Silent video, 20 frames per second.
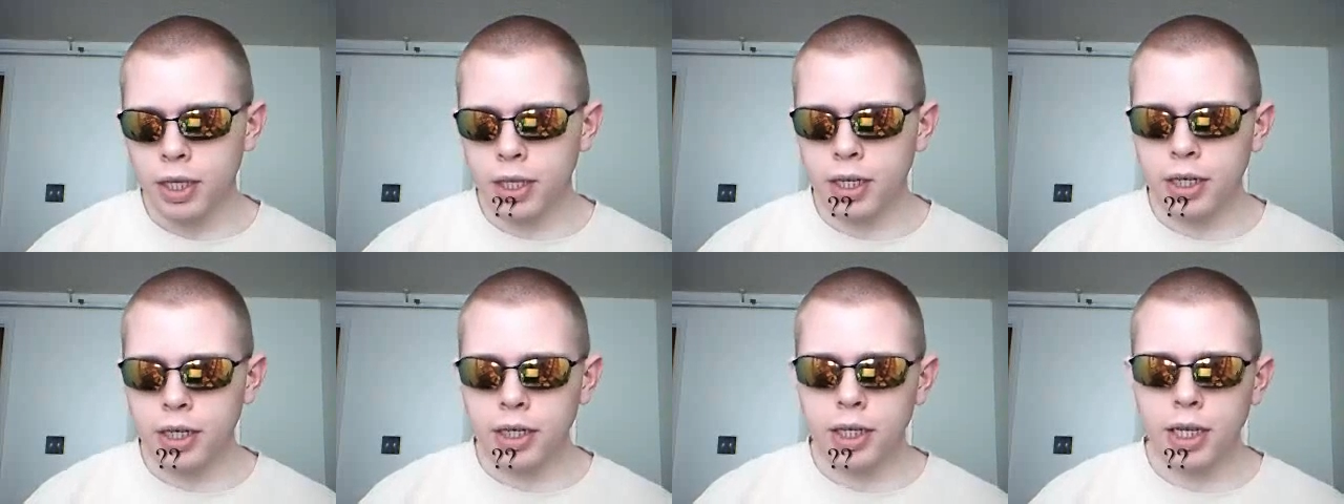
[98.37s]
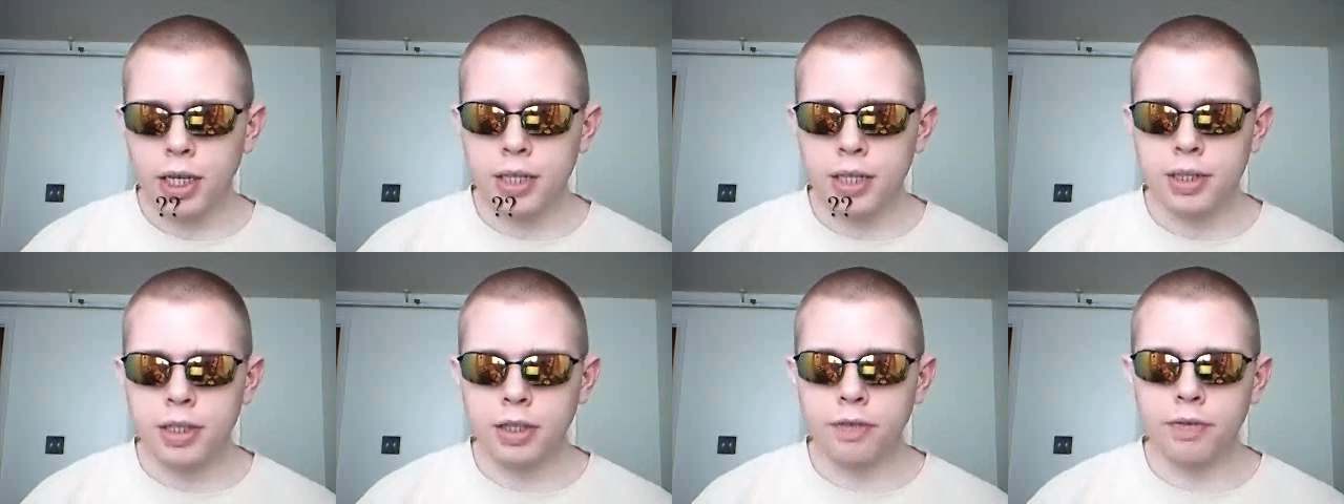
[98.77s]
It
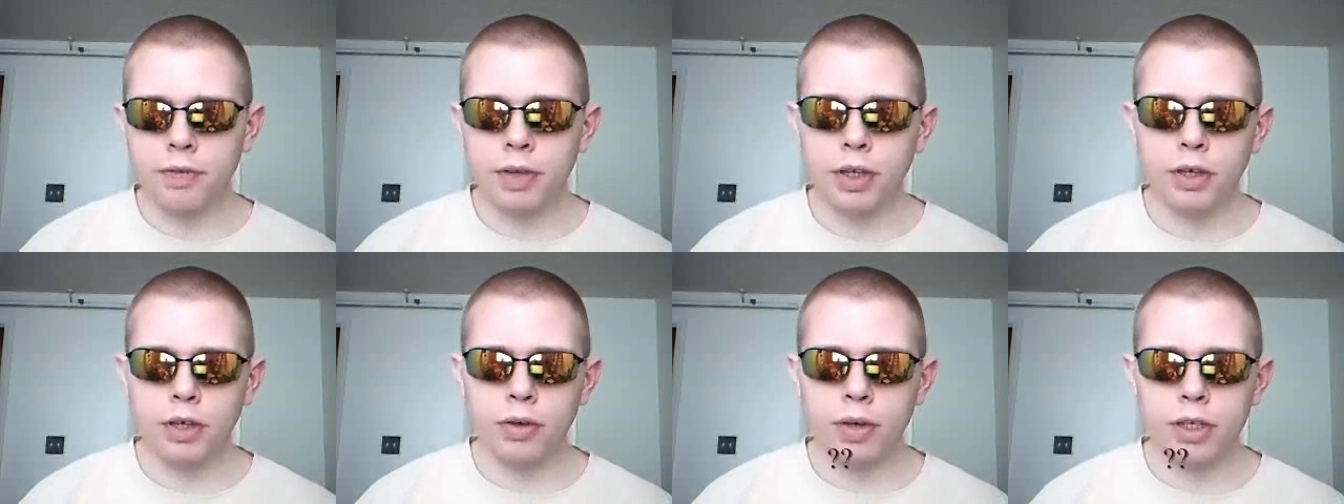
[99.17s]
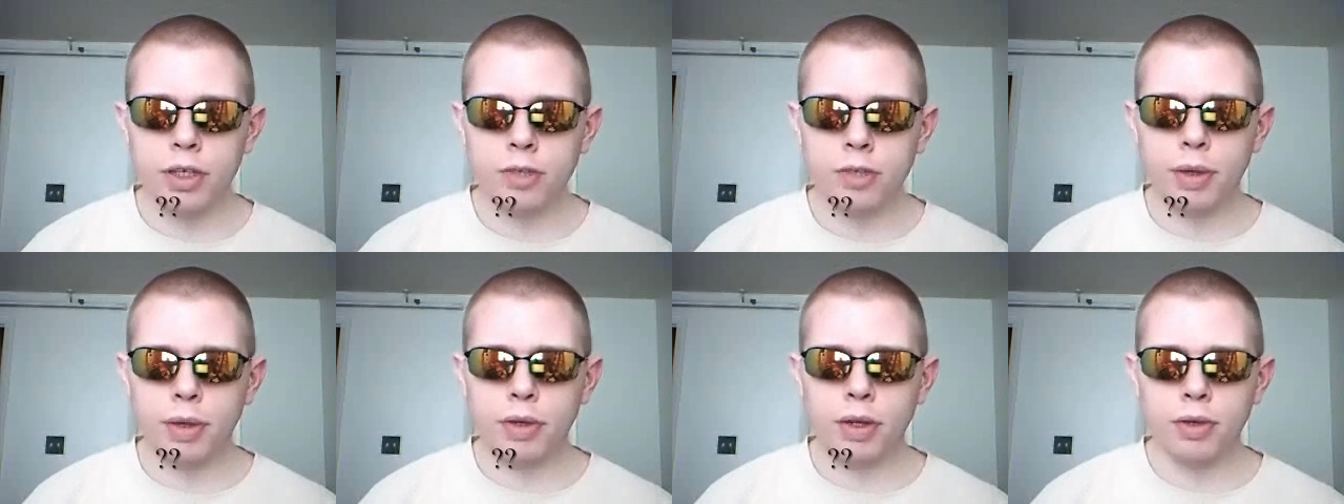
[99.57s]
indicates that the video
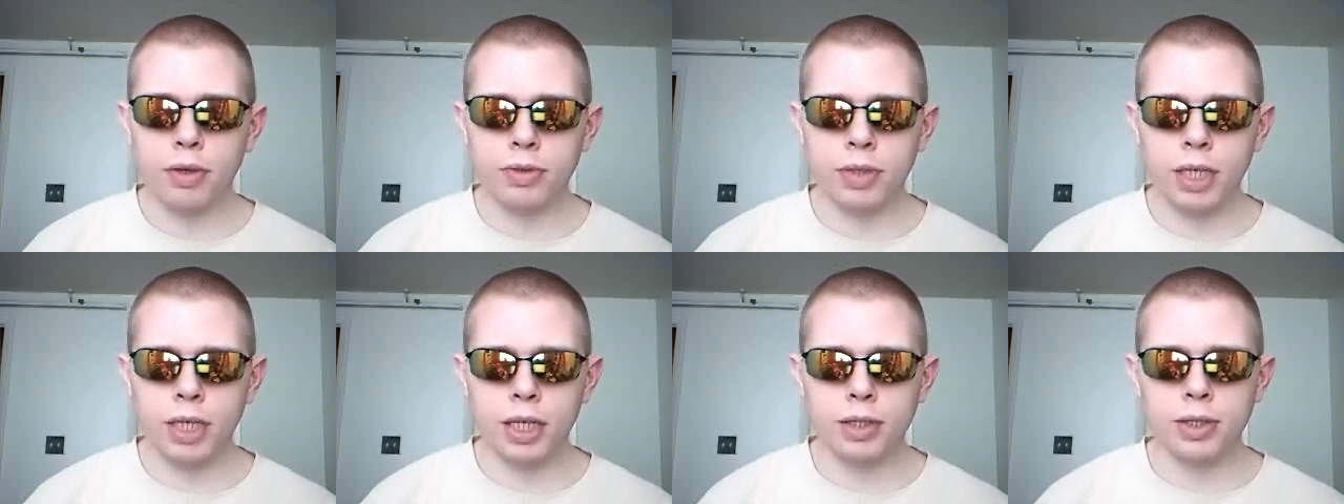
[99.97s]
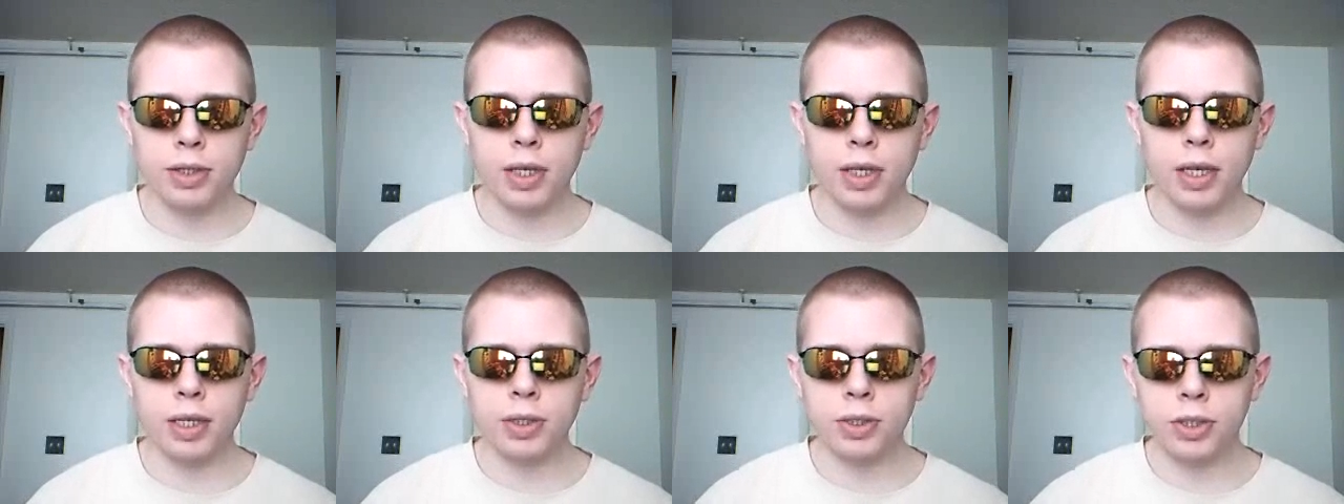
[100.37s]
is about how
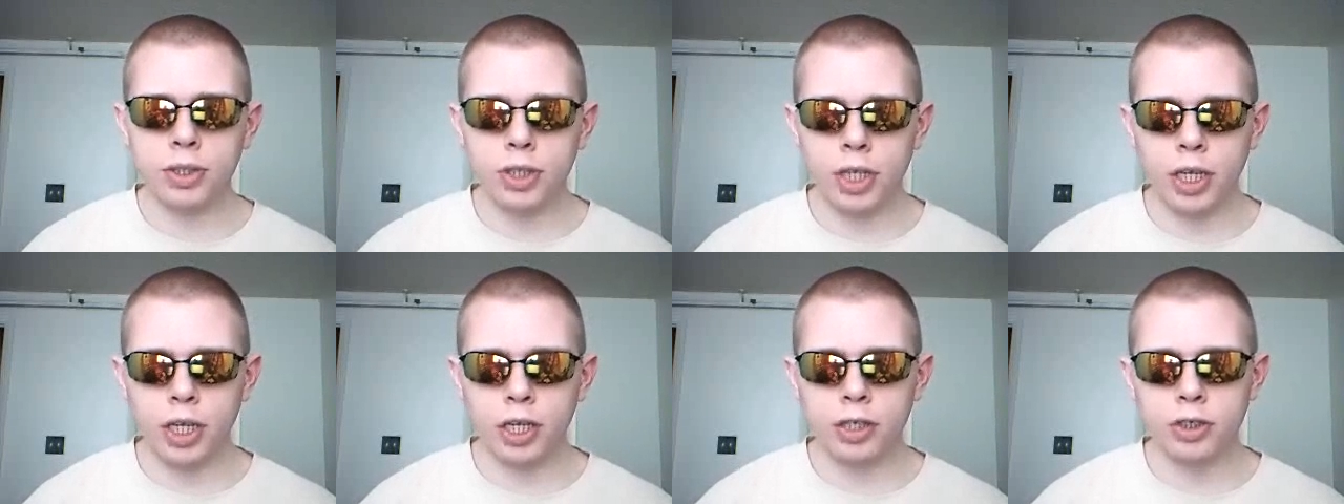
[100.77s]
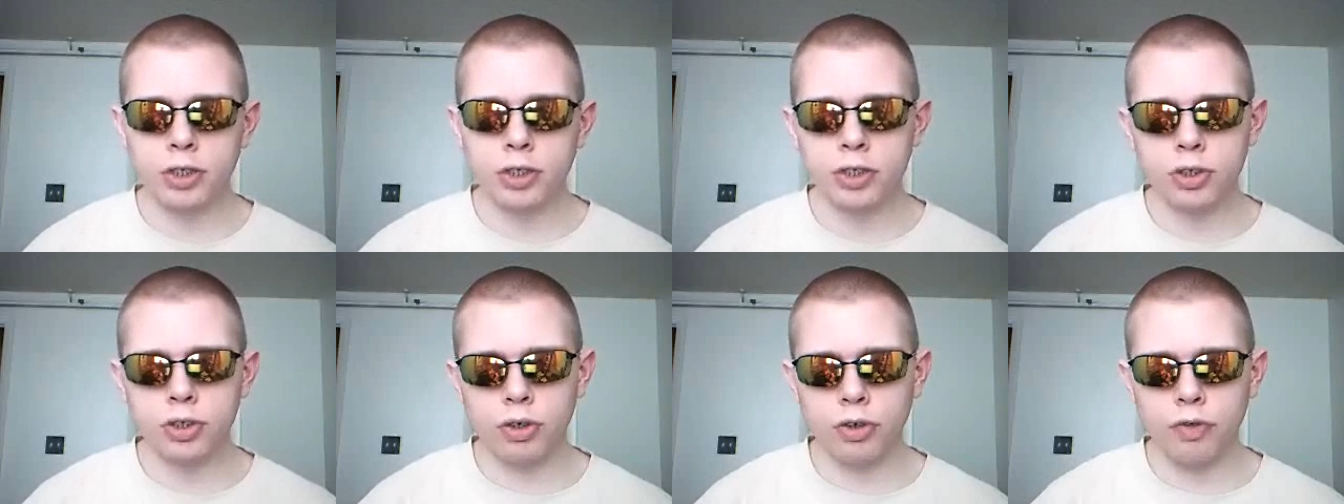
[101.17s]
dance has
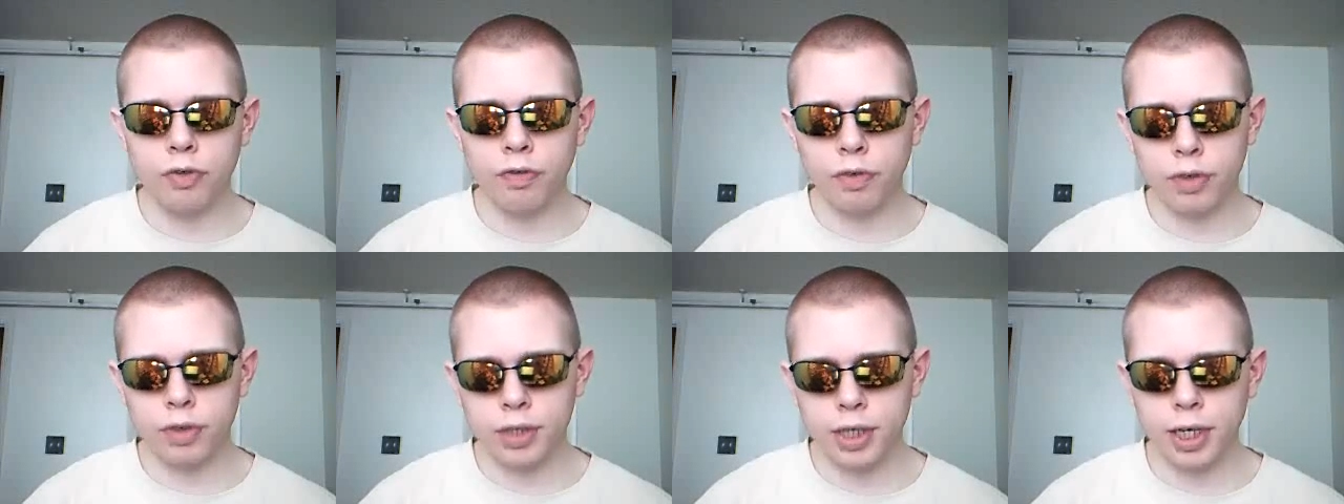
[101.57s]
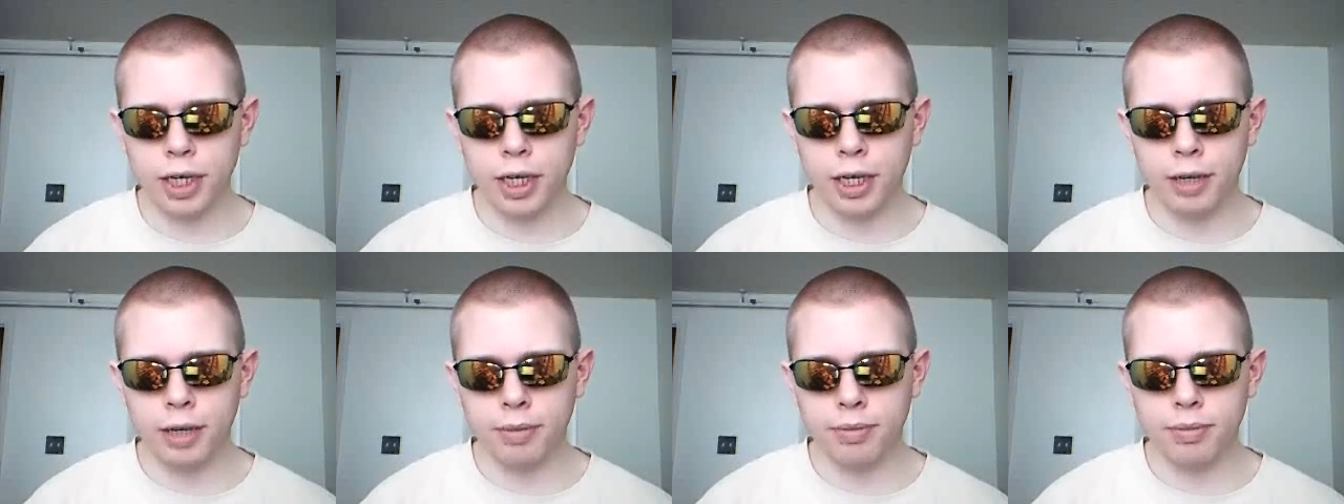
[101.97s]
changed over
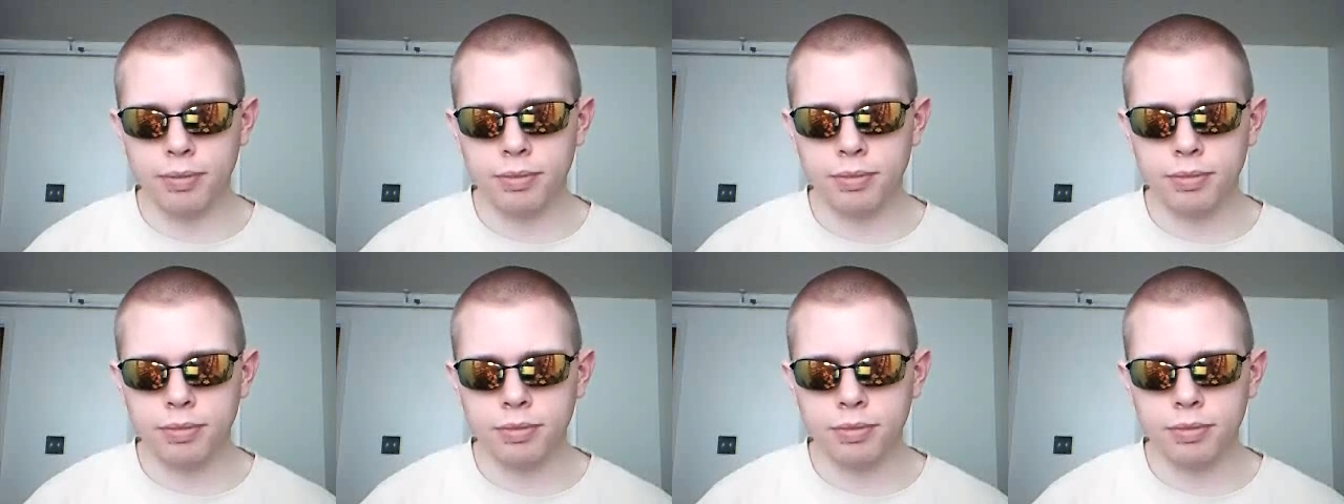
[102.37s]
time.